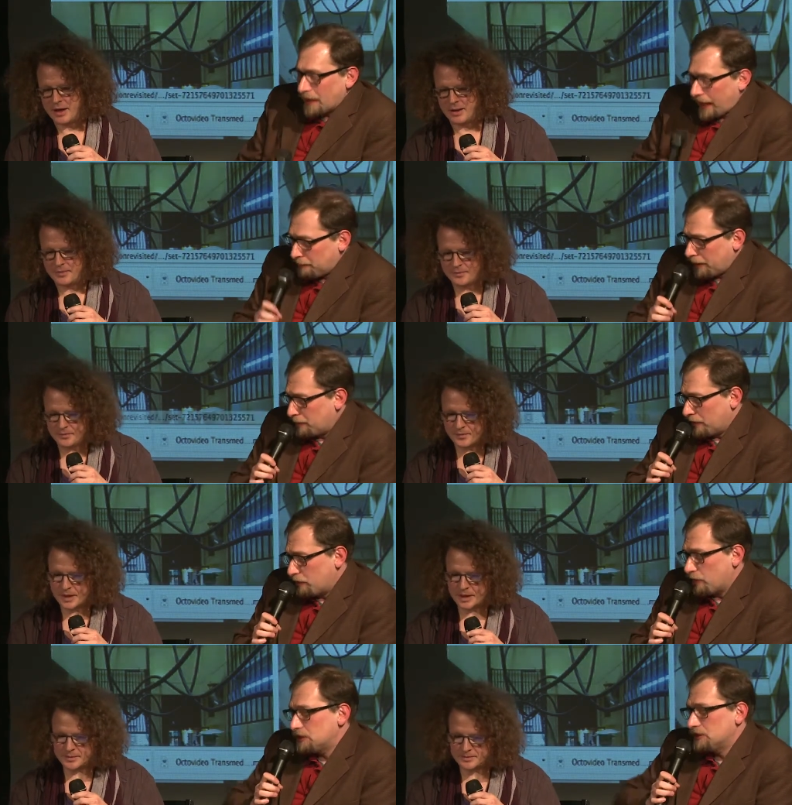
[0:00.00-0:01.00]
Speaker 1: and, but, but
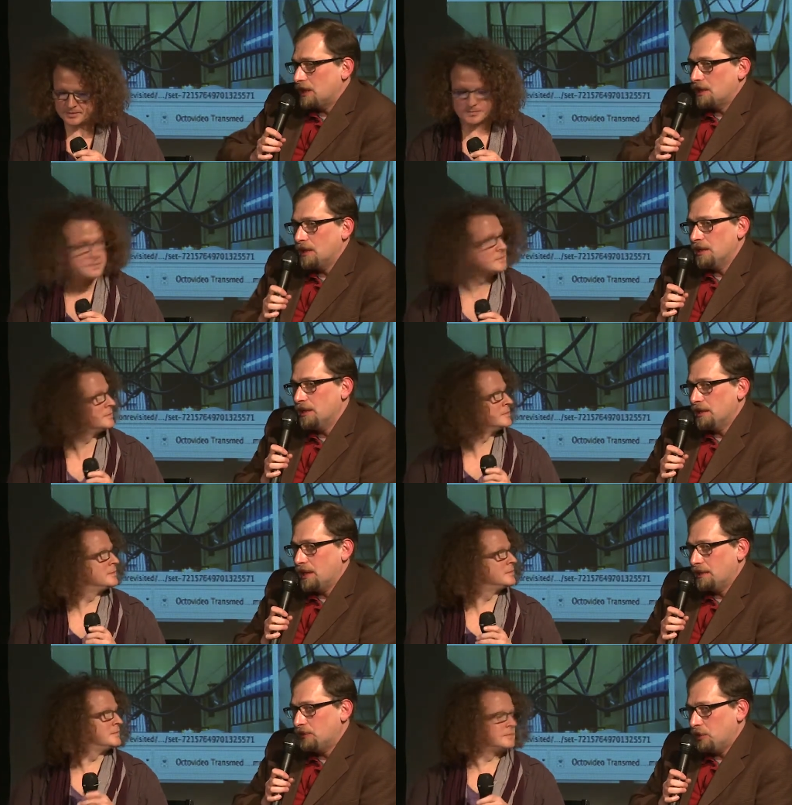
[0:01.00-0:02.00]
of course, uh,
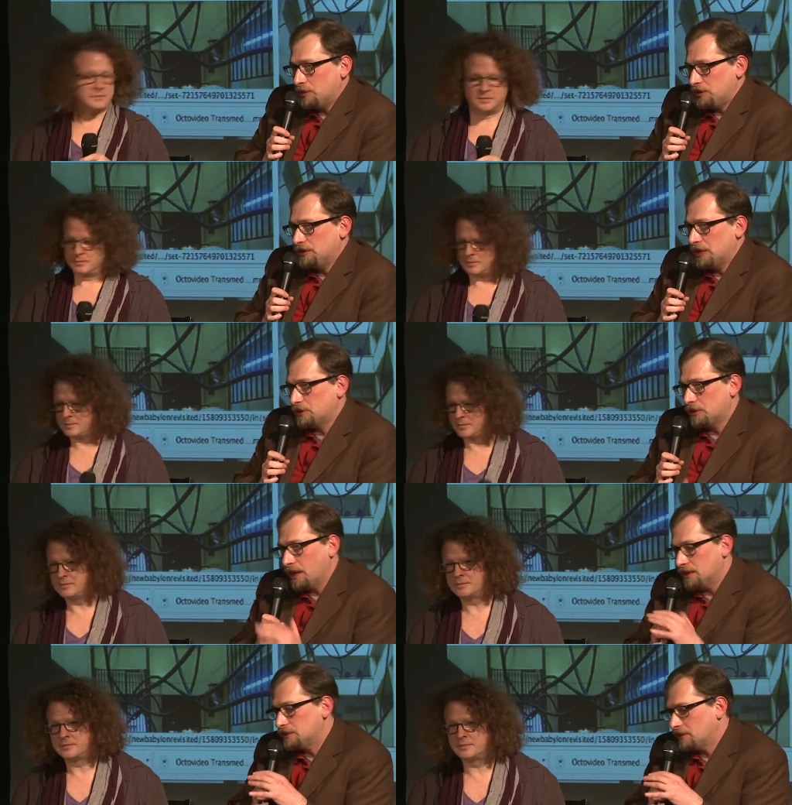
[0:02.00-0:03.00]
even though it was
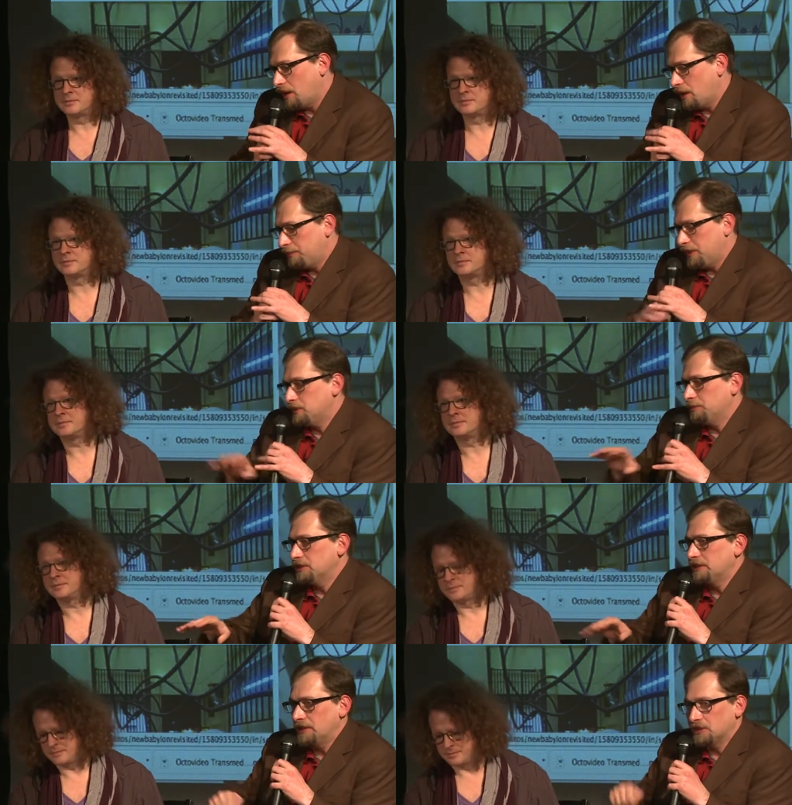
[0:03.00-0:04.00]
decentralized, all
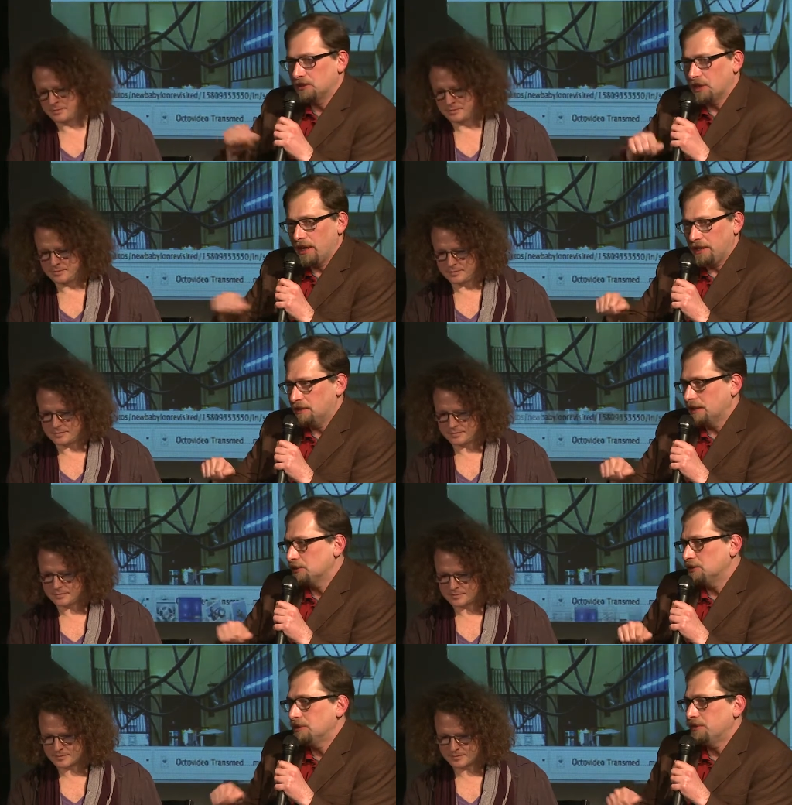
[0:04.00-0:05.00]
participants had to sign
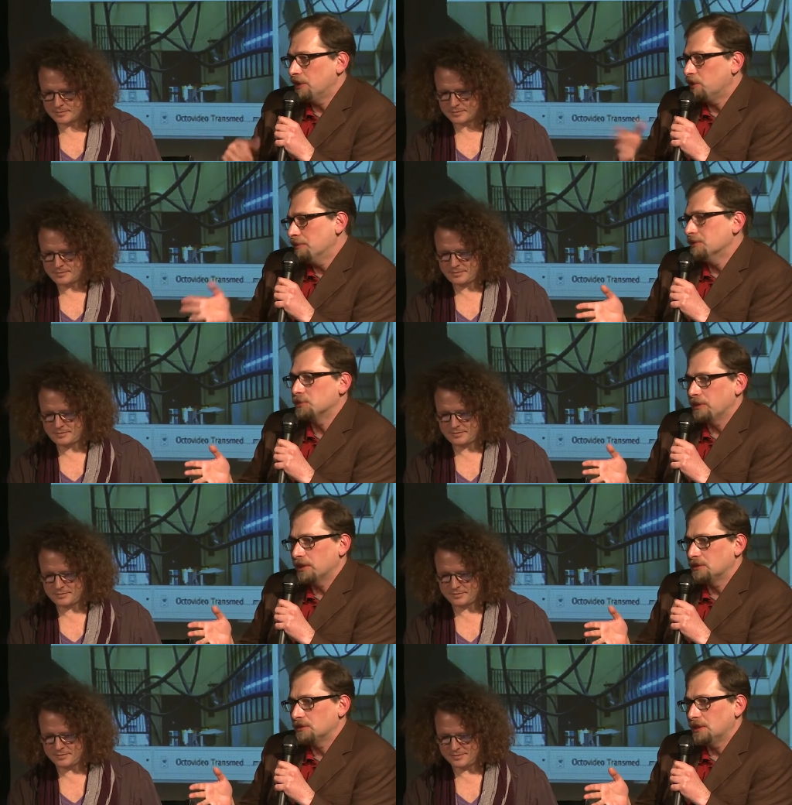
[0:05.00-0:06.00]
exclusivity agreements
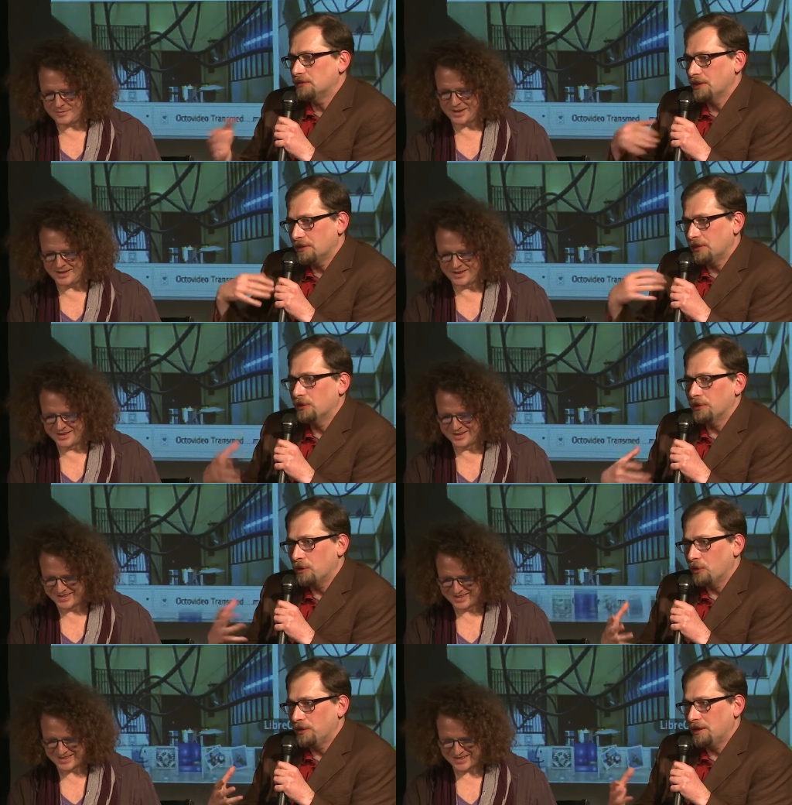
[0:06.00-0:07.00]
with us that uh, you know
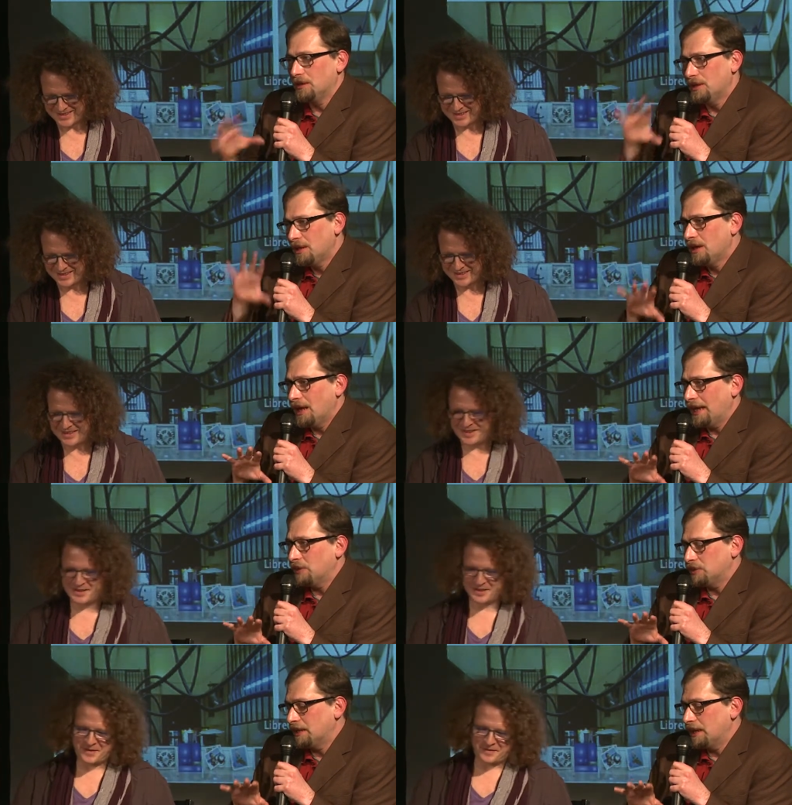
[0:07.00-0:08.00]
they were only
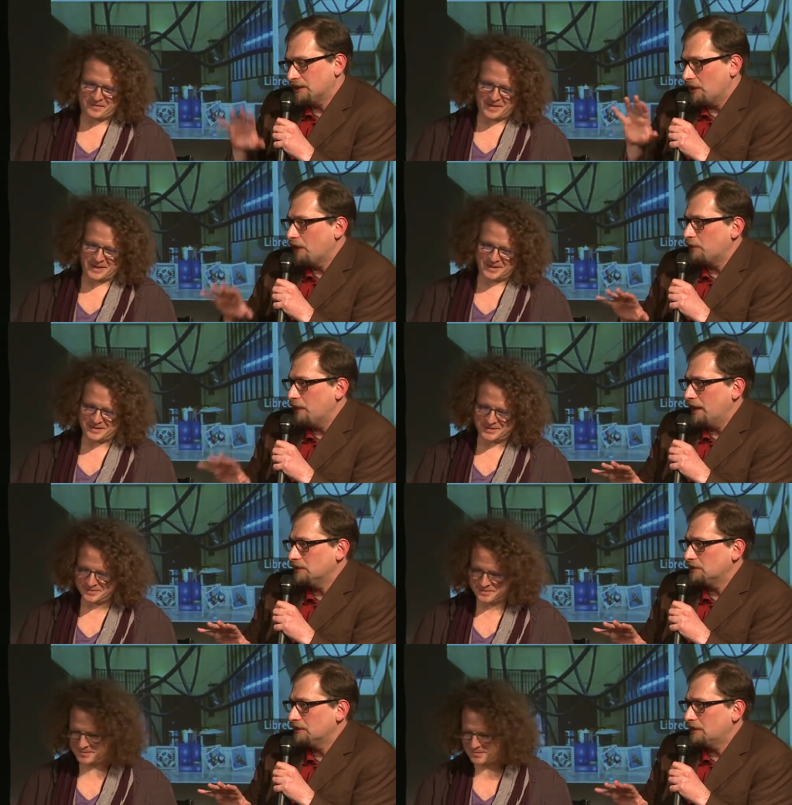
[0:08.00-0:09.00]
allowed to connect
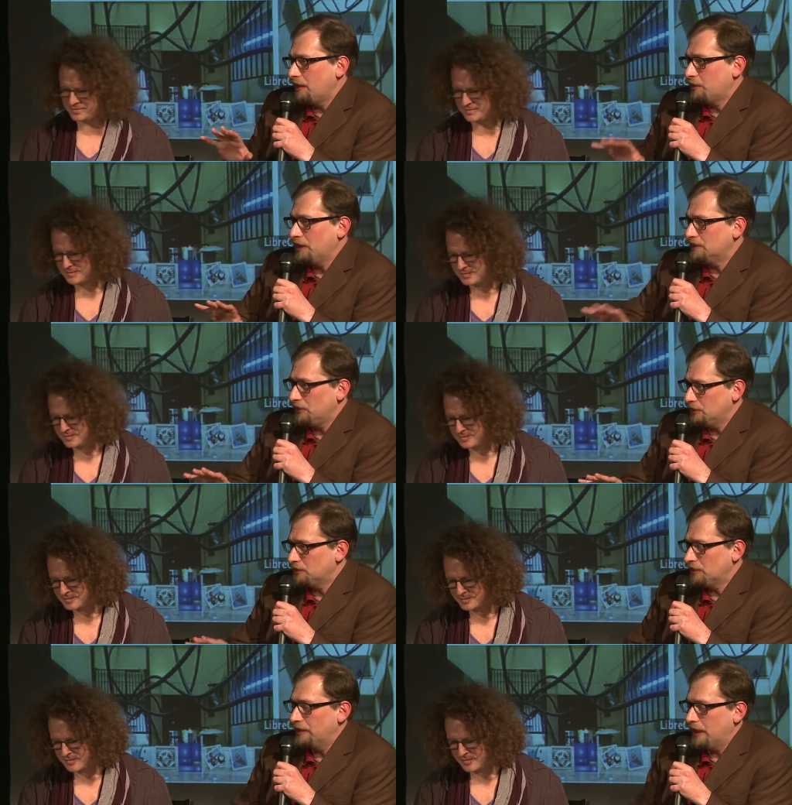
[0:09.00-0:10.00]
authorized authorized
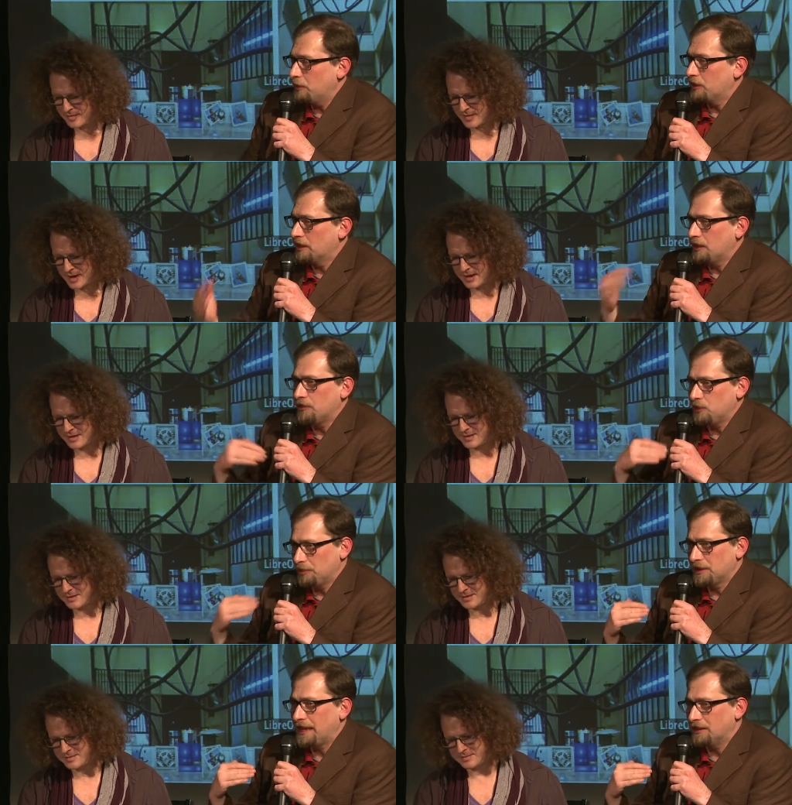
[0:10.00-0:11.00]
use to the network and not
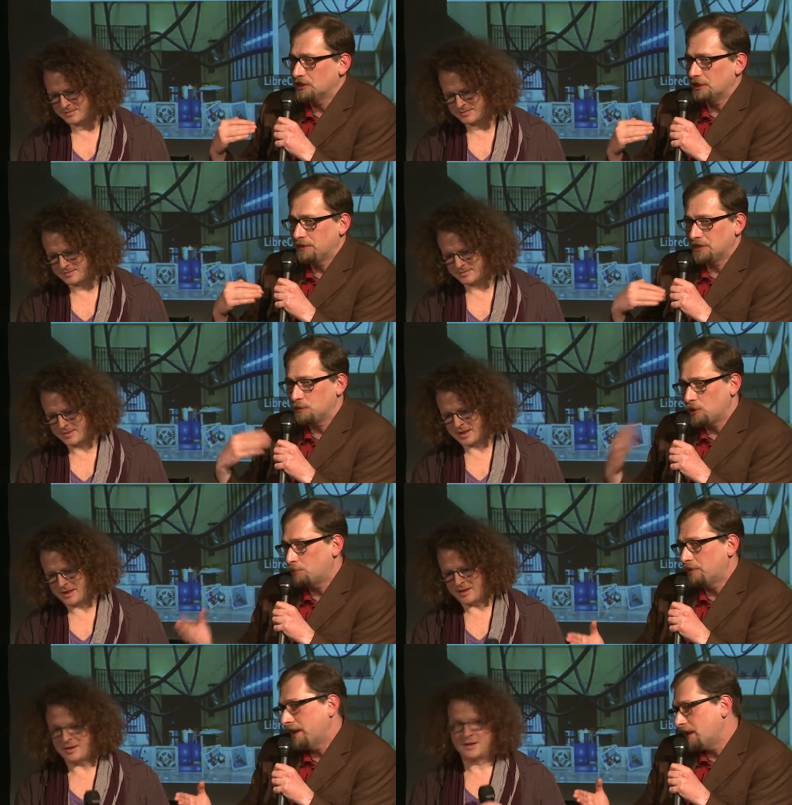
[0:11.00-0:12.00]
duplicate any services
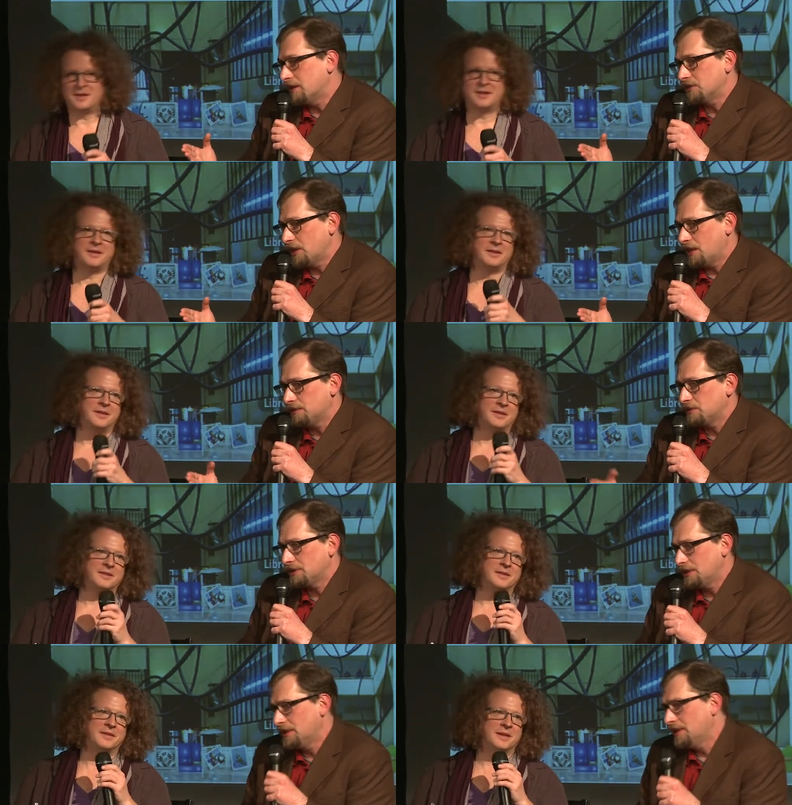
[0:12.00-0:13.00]
we were providing
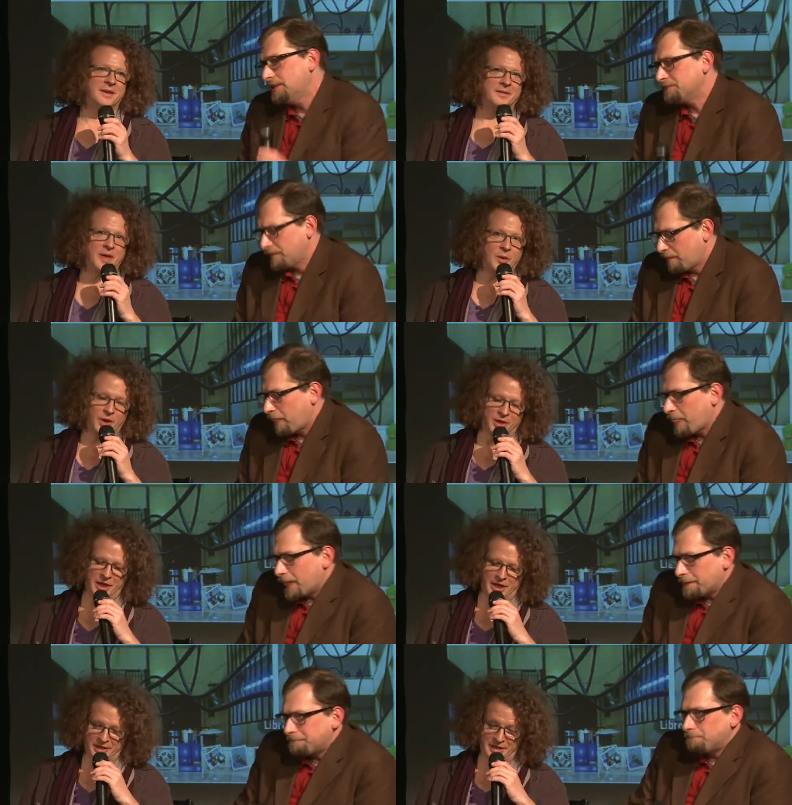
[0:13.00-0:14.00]
ourselves.
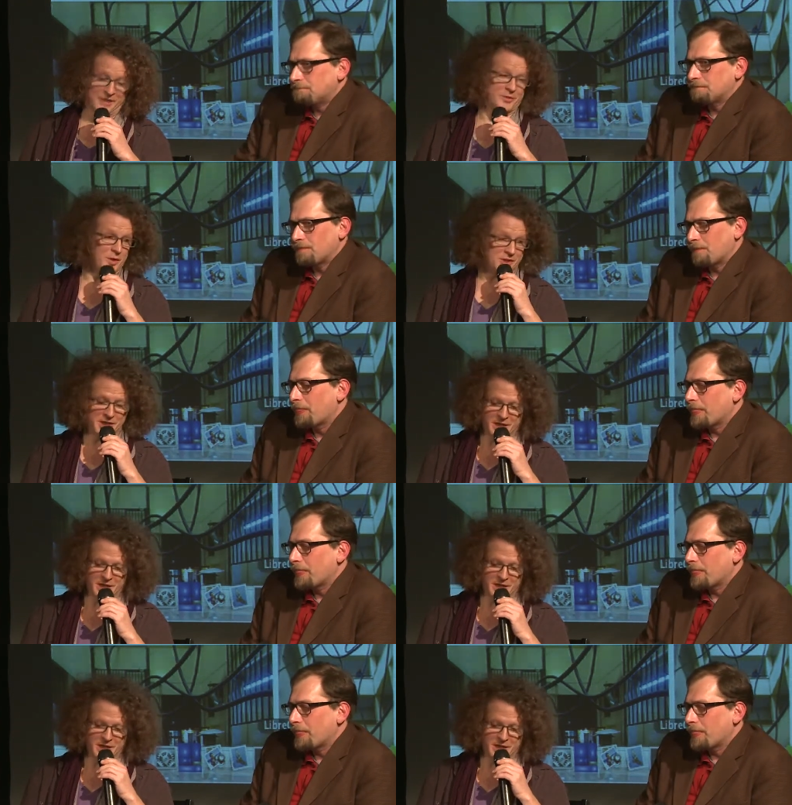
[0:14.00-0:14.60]
Speaker 2: Well, yeah, of course.